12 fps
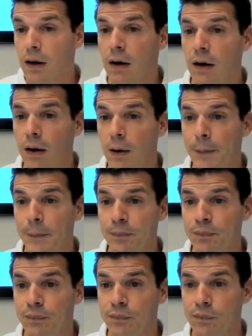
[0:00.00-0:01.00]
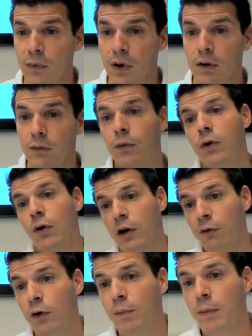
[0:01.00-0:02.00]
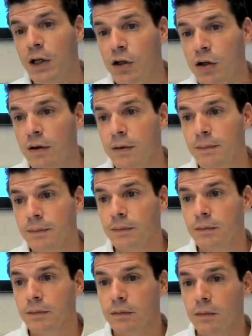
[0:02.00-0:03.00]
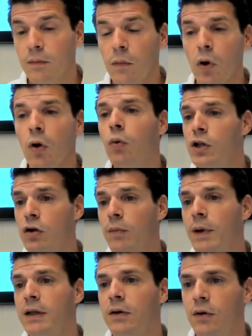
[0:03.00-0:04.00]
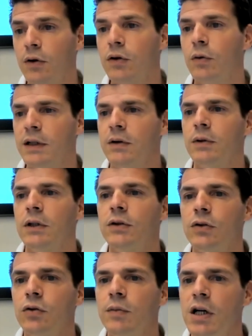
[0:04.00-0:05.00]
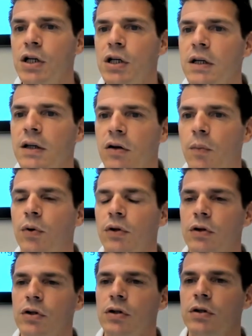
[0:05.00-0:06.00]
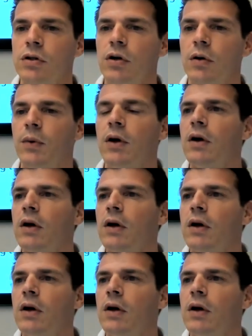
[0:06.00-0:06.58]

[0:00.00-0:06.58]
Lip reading: For your information, which other material you do machine in your production shop.